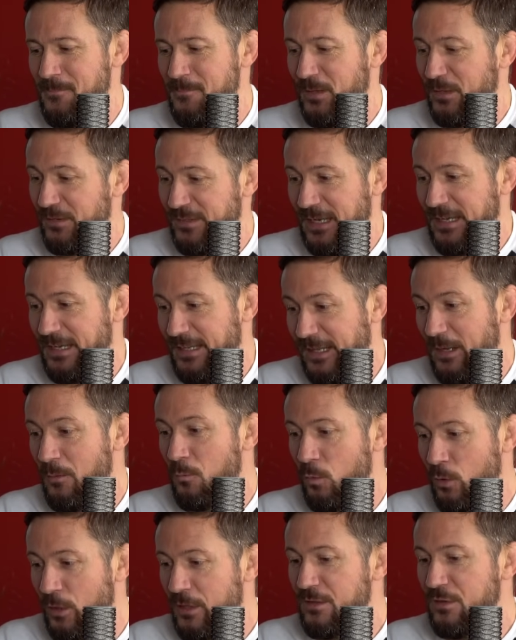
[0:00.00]
because
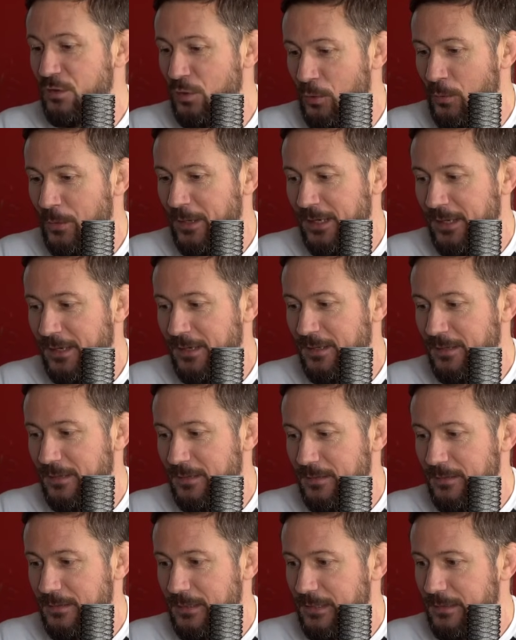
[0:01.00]
anything worth doing,
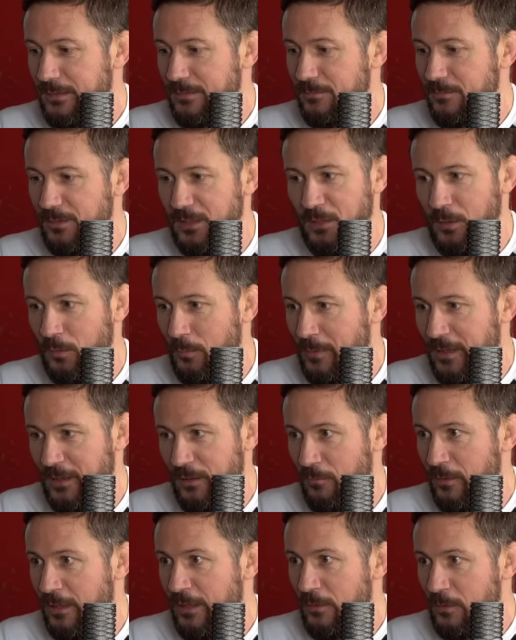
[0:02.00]

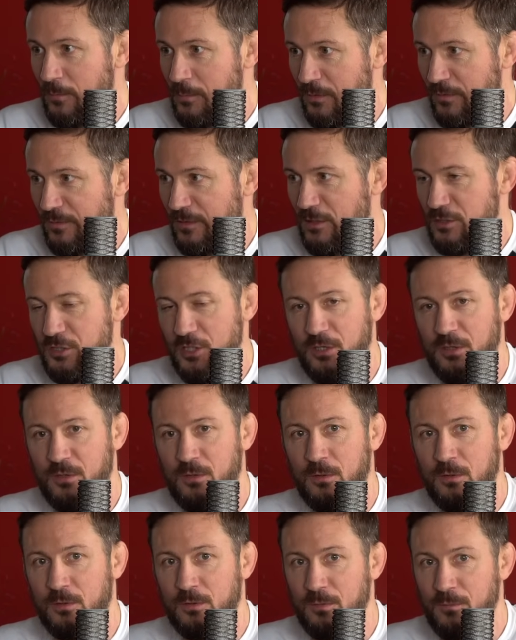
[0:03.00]
being a really good musician
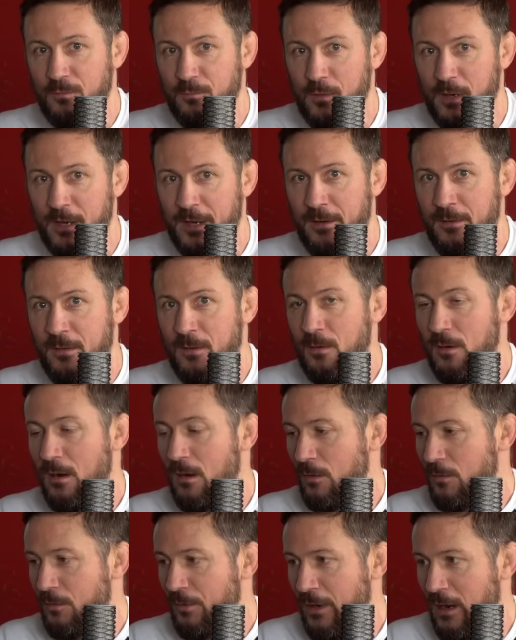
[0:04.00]
or a good fighter
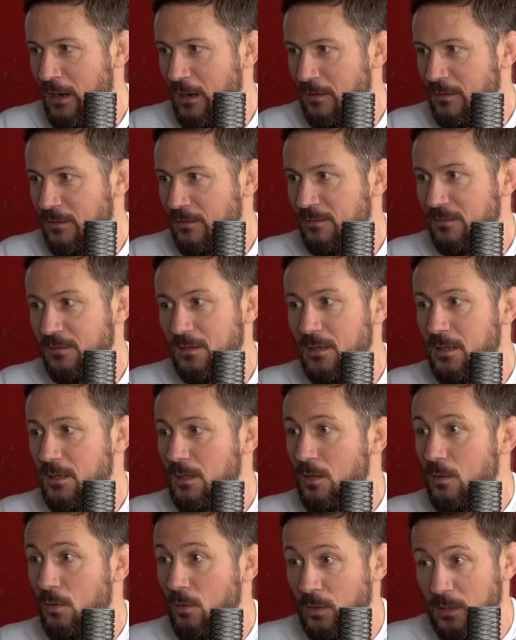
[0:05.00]
or a good artist
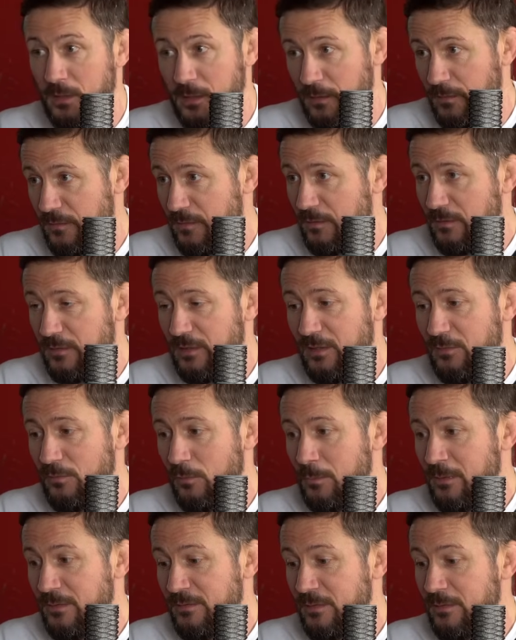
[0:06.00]
or in a
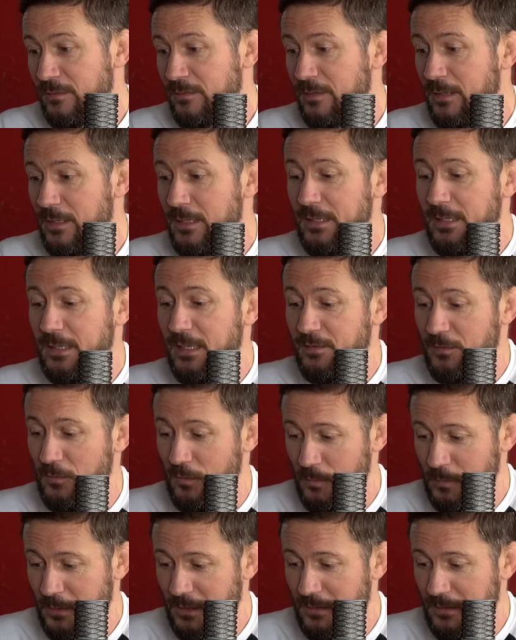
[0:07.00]
successful business, it's
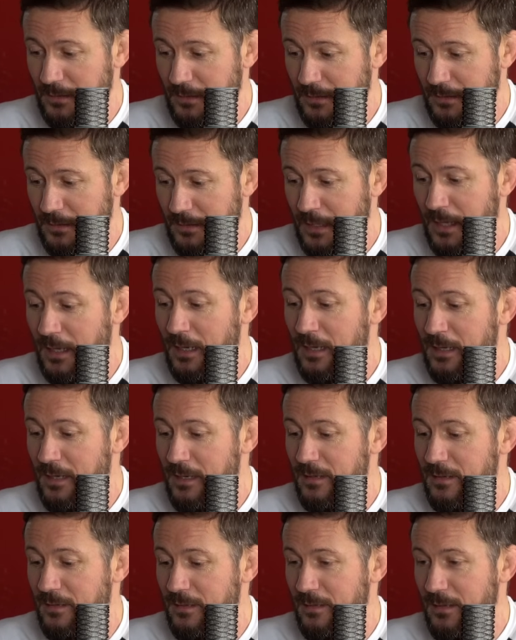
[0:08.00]
going to be
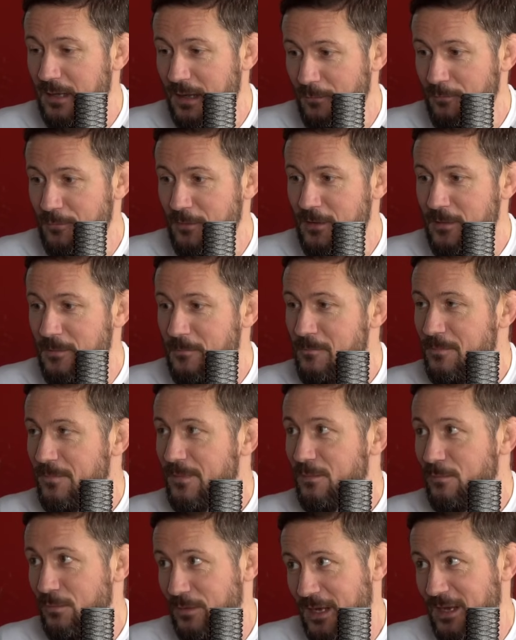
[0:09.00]
daily effort
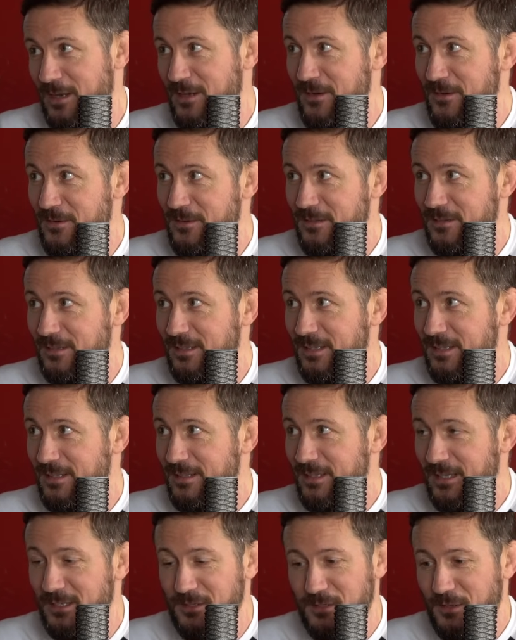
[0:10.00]
for 10 years.
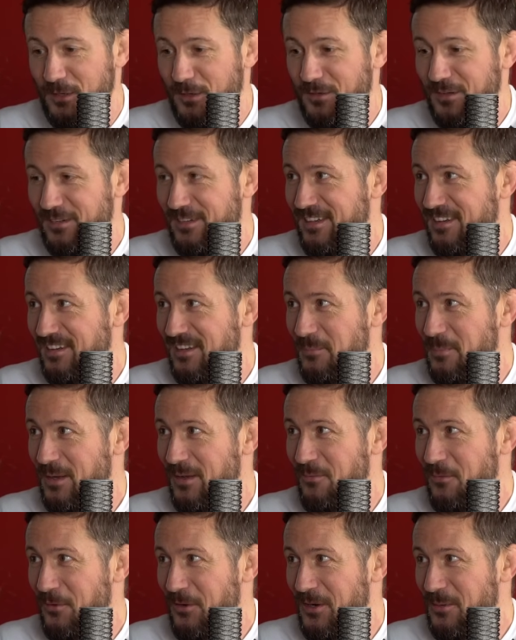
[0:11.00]
It doesn't seem to be
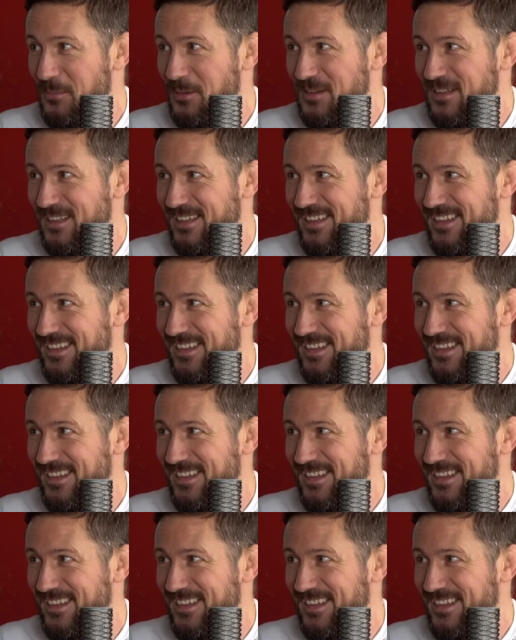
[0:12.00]
avoidable.